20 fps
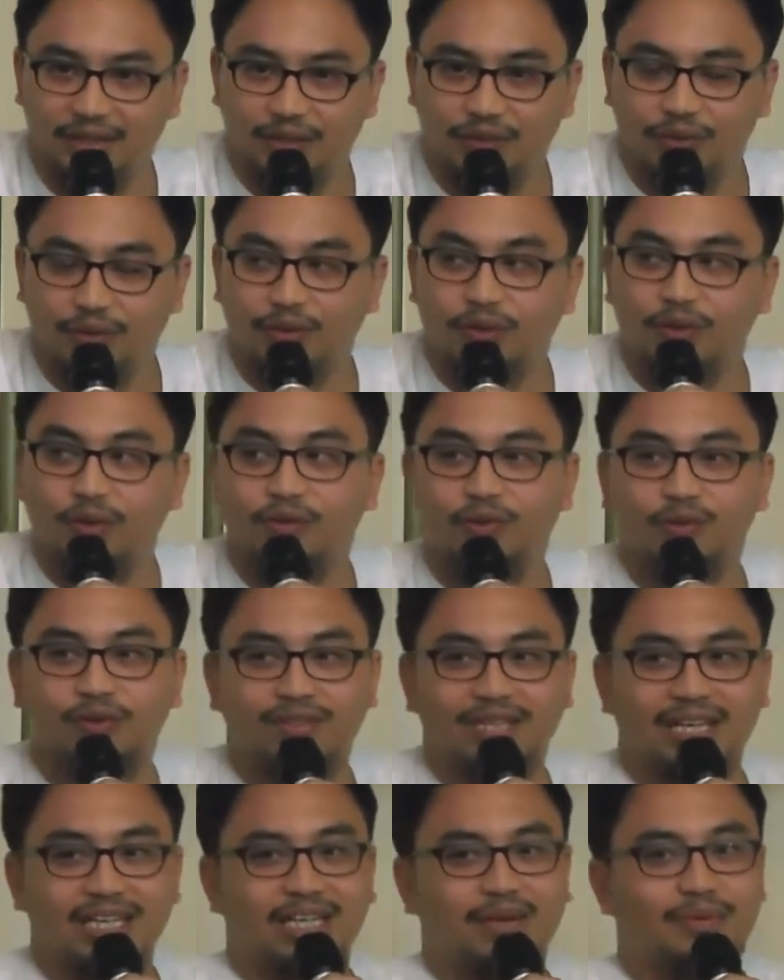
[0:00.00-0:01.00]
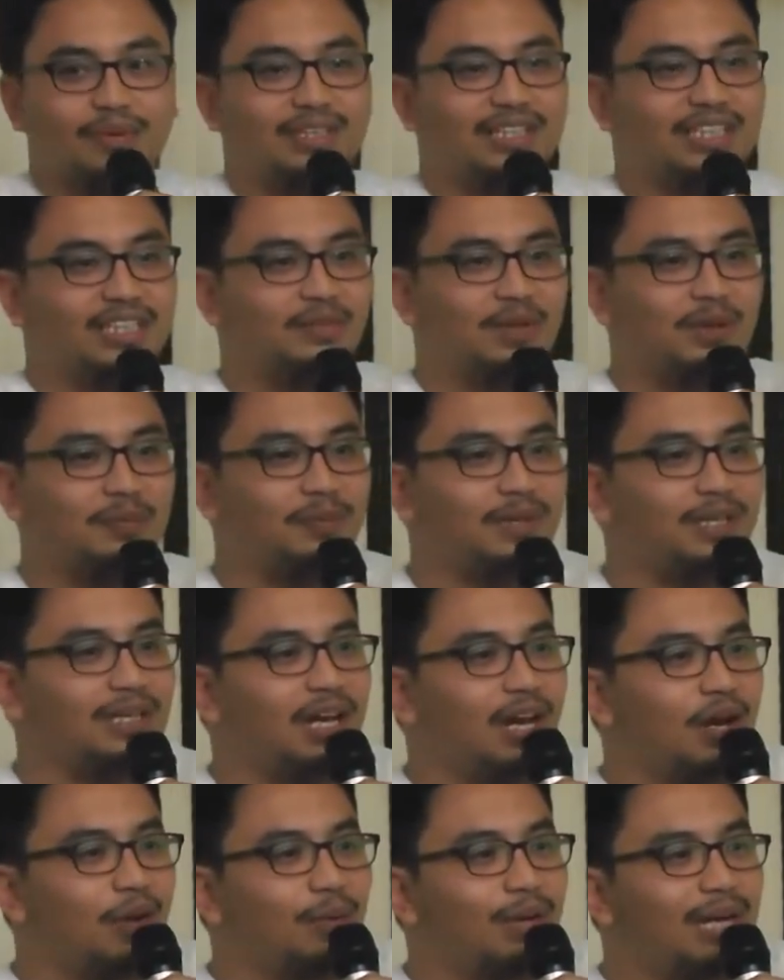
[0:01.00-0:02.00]
So those who studied with these people
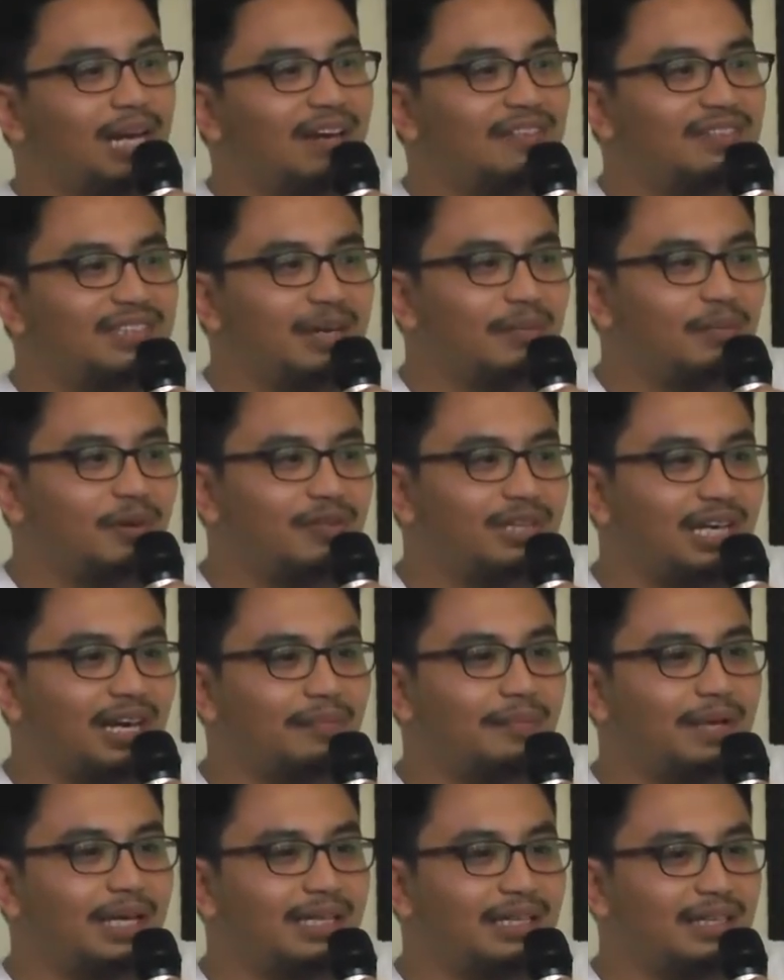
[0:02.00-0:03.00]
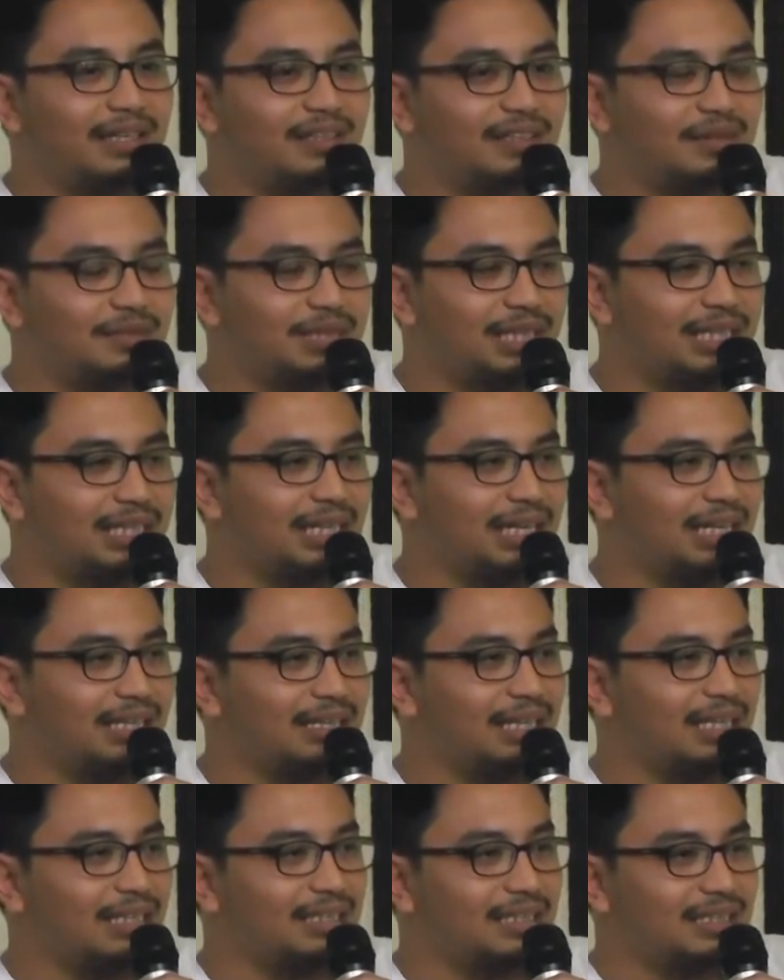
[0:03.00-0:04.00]
will have some of their mannerisms and their
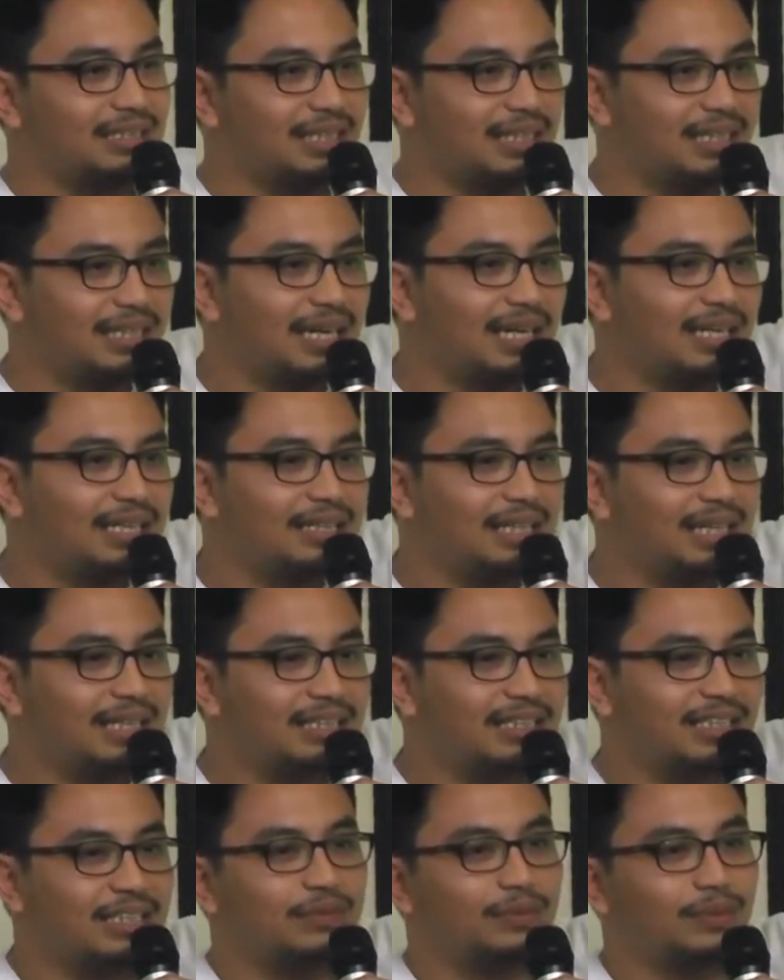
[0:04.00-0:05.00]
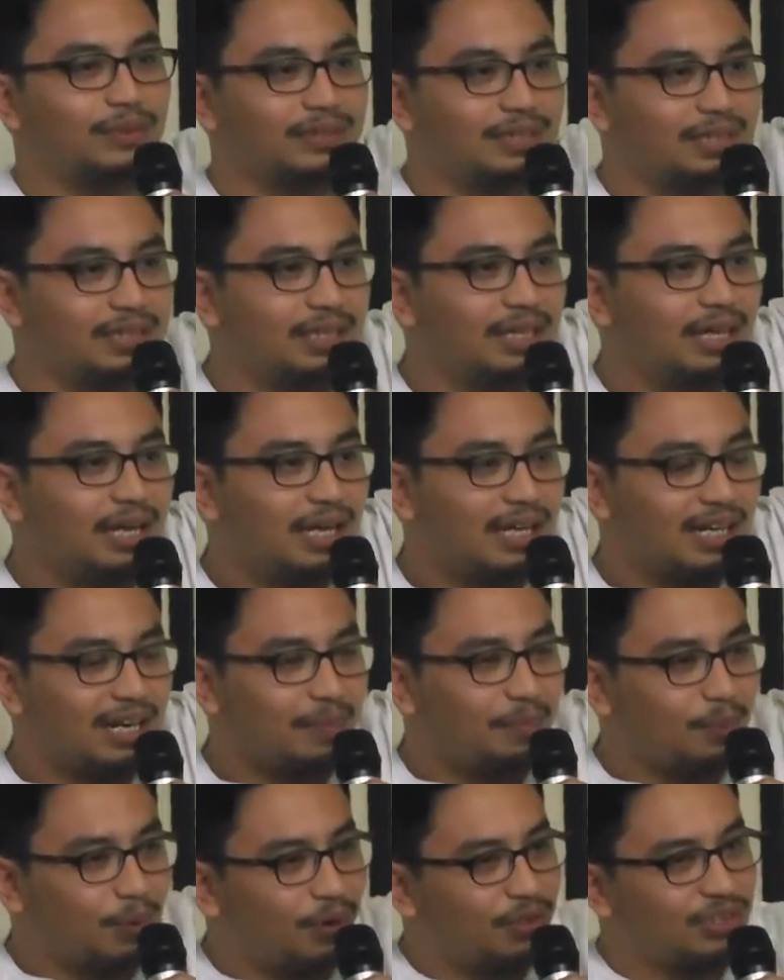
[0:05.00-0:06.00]
intentions. And their intentions was the
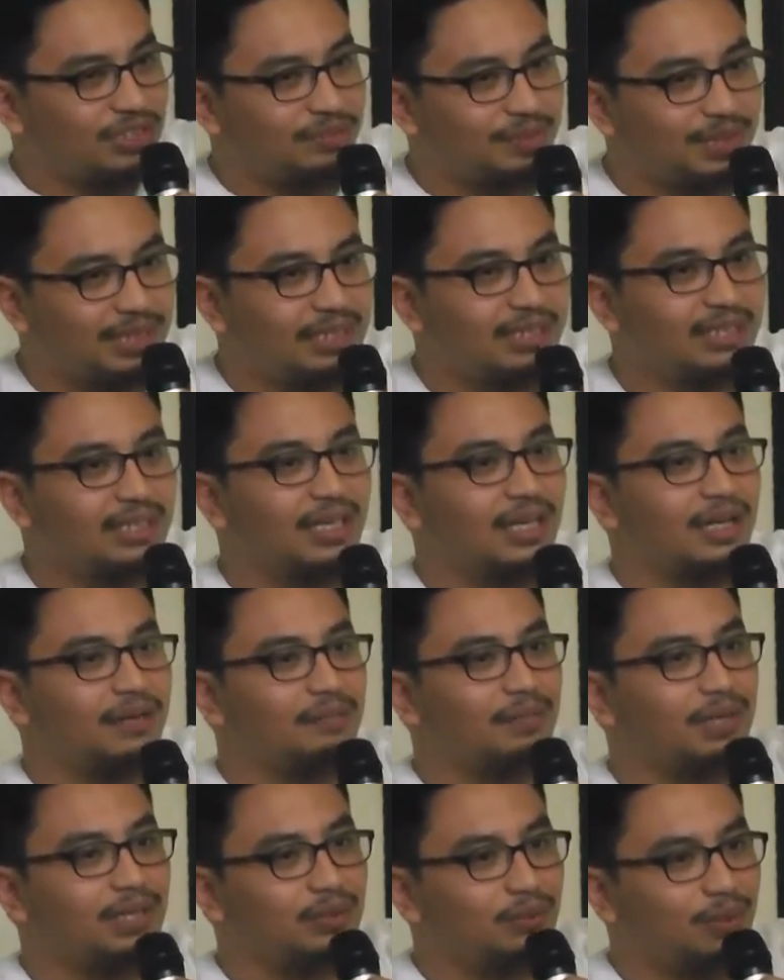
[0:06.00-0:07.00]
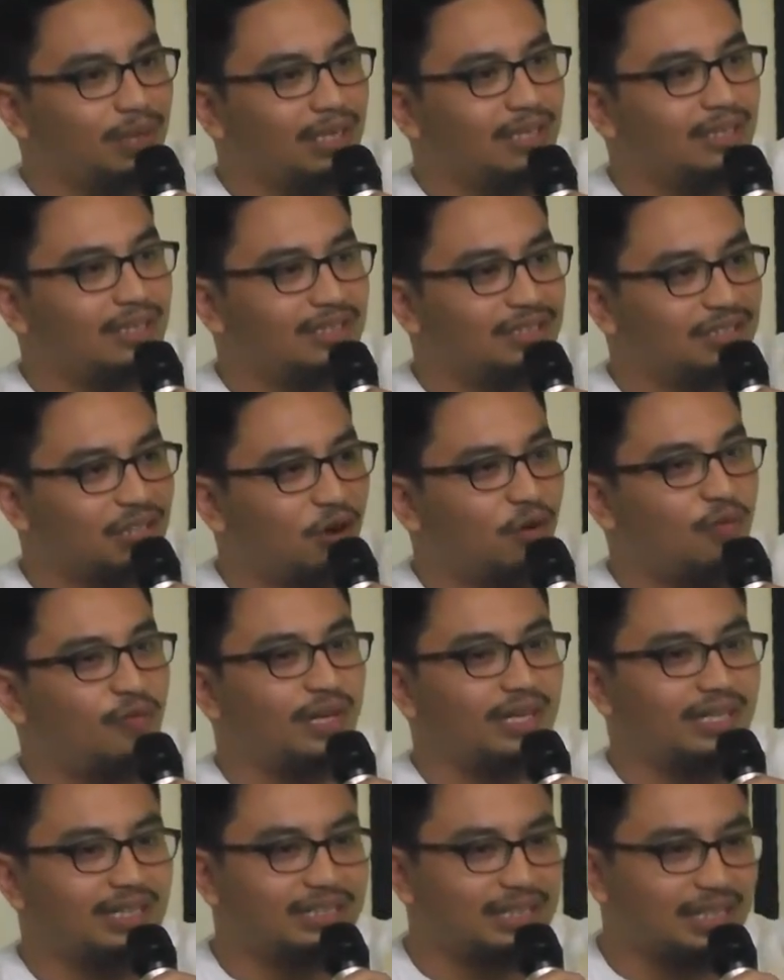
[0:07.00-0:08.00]
rapprochement between tasawwuf
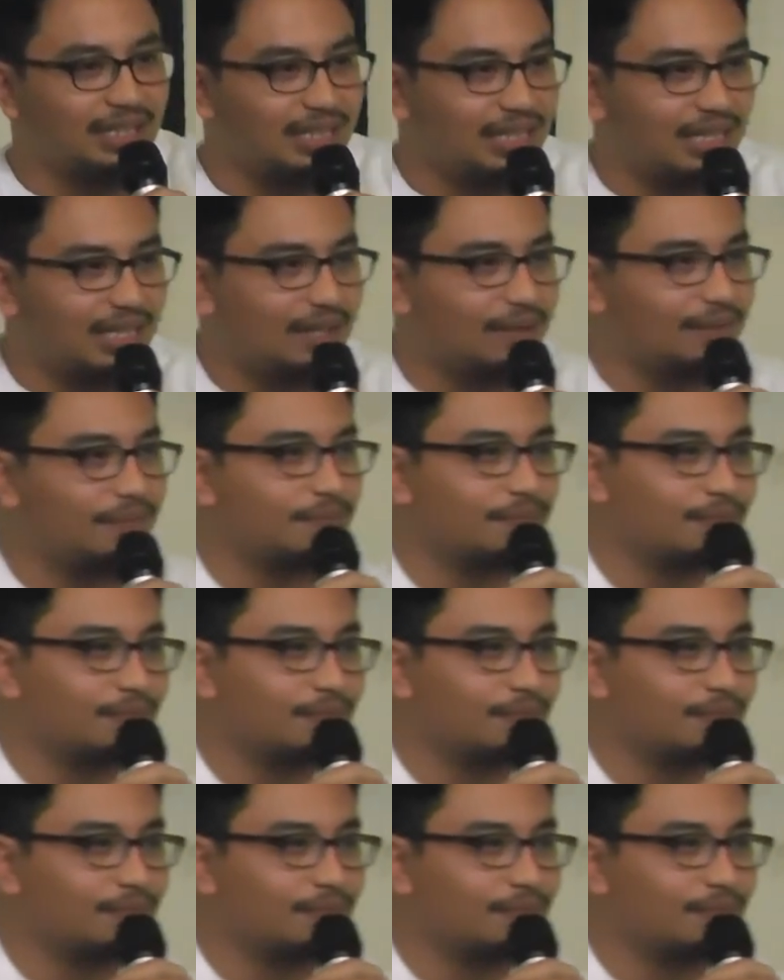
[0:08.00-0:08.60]
and the sharia.